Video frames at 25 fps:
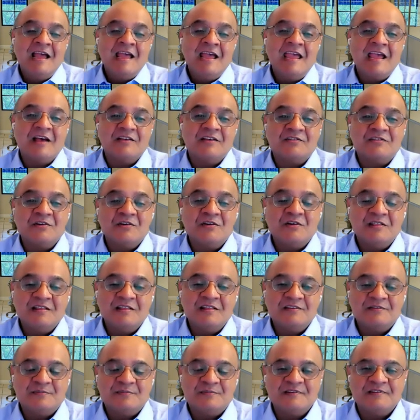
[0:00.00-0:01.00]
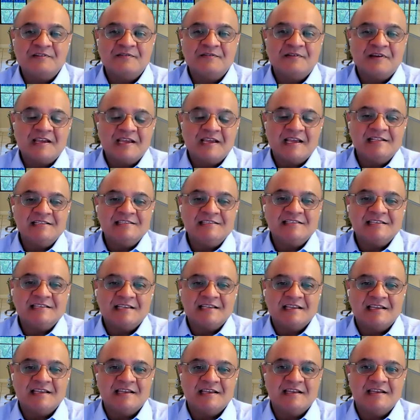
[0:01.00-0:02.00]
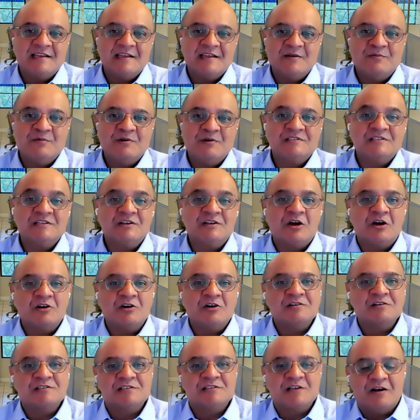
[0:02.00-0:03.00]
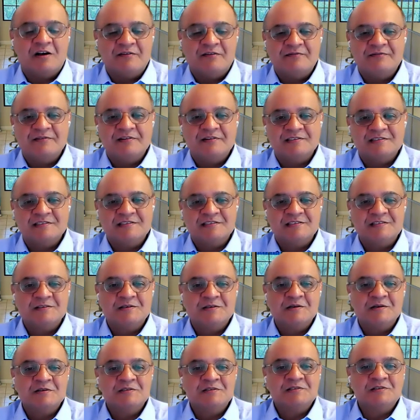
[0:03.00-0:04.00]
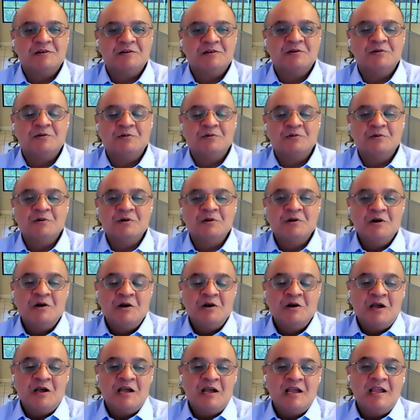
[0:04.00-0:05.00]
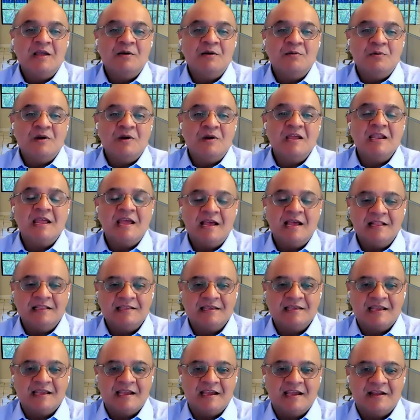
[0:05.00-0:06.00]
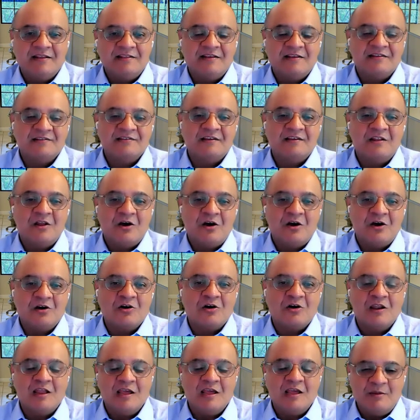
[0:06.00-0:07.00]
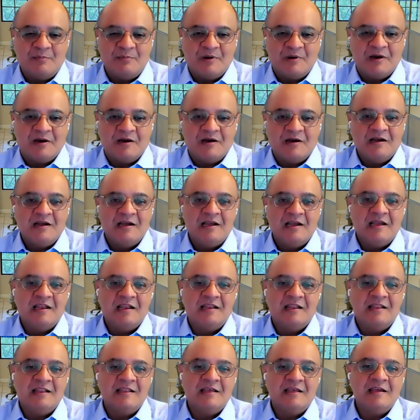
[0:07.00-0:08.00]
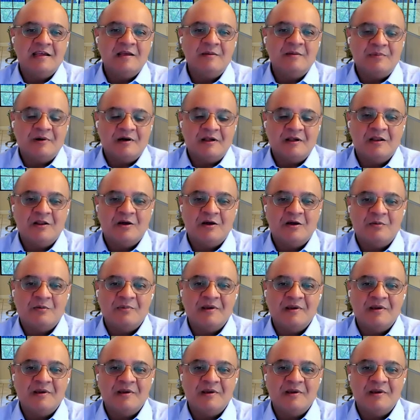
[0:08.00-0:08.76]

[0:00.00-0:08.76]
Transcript: Yeah, so in this specific incident, it was a doctor's office. So in healthcare, there's a law called HIPAA, and the HIPAA law